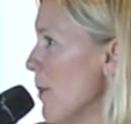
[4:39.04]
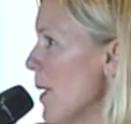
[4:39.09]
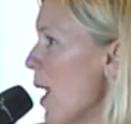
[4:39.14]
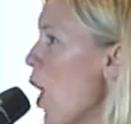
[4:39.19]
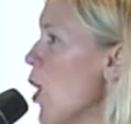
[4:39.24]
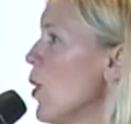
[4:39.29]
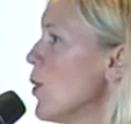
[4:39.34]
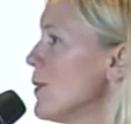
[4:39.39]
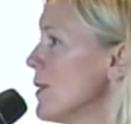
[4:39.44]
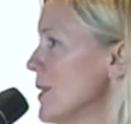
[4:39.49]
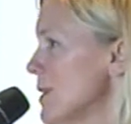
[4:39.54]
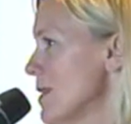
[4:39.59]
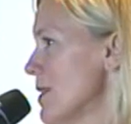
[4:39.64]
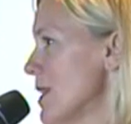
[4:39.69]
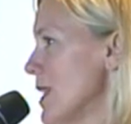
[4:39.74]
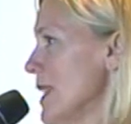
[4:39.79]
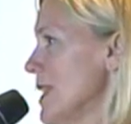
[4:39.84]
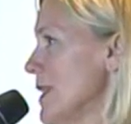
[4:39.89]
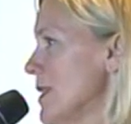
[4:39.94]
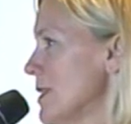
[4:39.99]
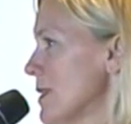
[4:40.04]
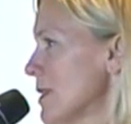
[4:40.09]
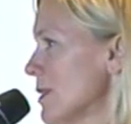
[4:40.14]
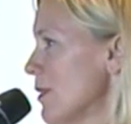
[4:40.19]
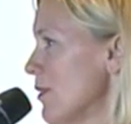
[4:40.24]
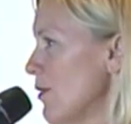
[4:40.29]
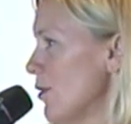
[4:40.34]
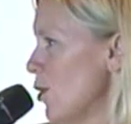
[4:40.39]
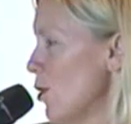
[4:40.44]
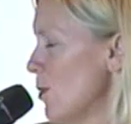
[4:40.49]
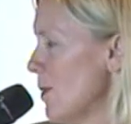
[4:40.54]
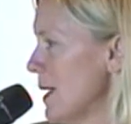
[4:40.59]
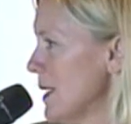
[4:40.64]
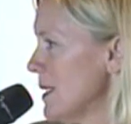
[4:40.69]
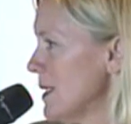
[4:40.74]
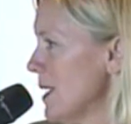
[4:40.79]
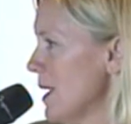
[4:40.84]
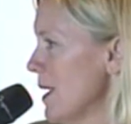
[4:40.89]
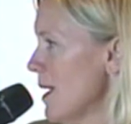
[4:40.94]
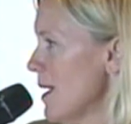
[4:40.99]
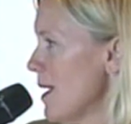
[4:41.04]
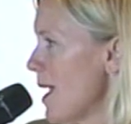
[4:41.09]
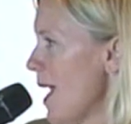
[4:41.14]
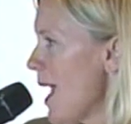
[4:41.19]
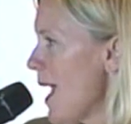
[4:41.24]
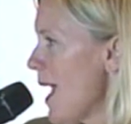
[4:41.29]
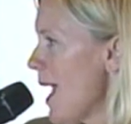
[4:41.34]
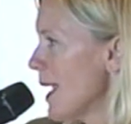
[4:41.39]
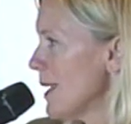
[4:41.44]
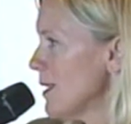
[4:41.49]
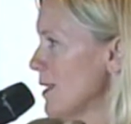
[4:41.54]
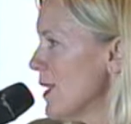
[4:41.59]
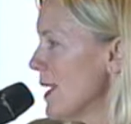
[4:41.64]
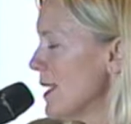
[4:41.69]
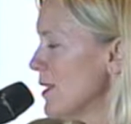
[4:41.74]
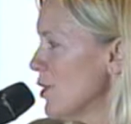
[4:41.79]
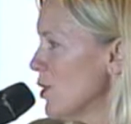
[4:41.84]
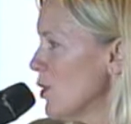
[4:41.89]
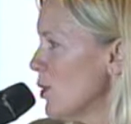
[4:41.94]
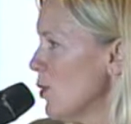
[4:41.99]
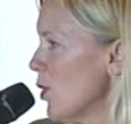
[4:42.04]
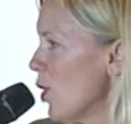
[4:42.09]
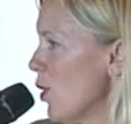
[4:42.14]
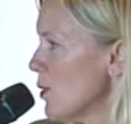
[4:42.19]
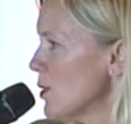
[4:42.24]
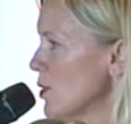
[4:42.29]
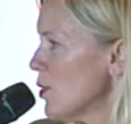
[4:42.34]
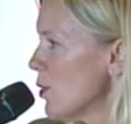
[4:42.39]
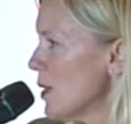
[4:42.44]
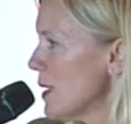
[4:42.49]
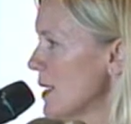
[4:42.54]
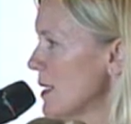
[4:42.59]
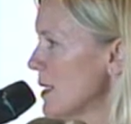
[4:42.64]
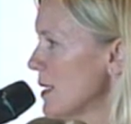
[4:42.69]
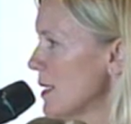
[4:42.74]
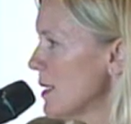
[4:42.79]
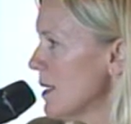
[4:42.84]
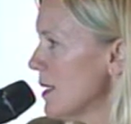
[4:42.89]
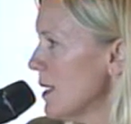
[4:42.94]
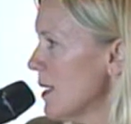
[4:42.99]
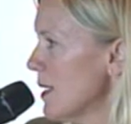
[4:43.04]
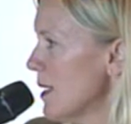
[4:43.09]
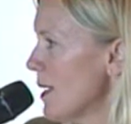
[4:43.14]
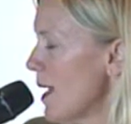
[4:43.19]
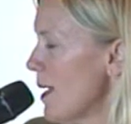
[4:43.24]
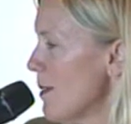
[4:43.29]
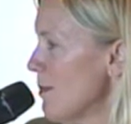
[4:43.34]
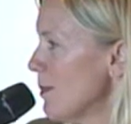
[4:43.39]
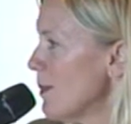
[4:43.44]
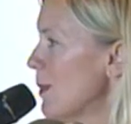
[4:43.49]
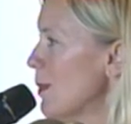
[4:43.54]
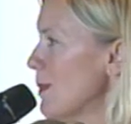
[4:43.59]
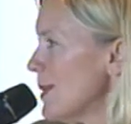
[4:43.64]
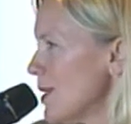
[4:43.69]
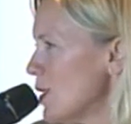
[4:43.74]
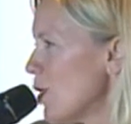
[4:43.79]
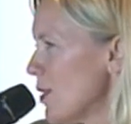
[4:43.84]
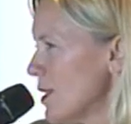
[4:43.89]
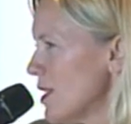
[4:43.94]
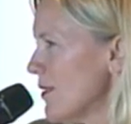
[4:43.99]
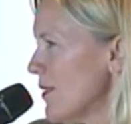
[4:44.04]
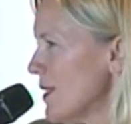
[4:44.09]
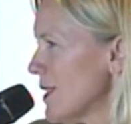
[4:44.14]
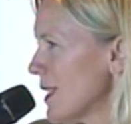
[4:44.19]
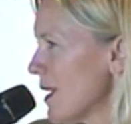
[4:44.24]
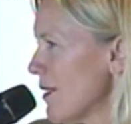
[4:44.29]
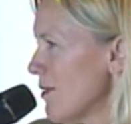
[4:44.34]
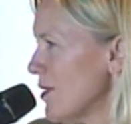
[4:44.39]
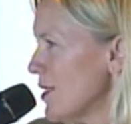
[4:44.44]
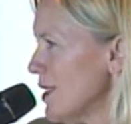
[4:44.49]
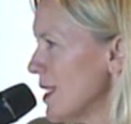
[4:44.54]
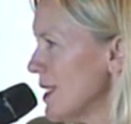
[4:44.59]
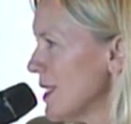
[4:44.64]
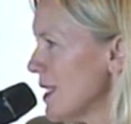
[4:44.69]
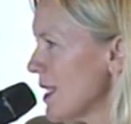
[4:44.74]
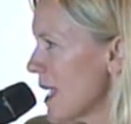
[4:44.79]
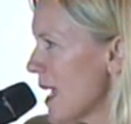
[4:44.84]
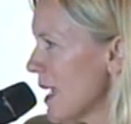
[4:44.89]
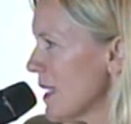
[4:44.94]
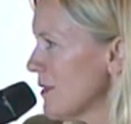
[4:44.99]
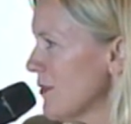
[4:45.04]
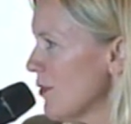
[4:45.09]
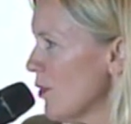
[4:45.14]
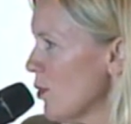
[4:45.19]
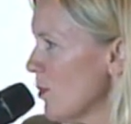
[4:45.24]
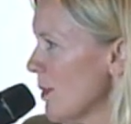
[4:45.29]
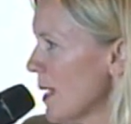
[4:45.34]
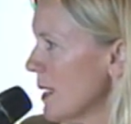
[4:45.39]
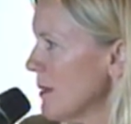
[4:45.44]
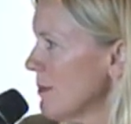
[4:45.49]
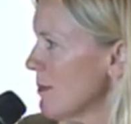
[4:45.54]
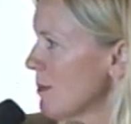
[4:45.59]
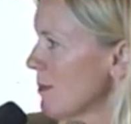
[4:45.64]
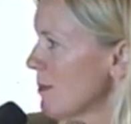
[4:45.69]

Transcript: owned the listicle format, and then shoehorned majority of its coverage into that format?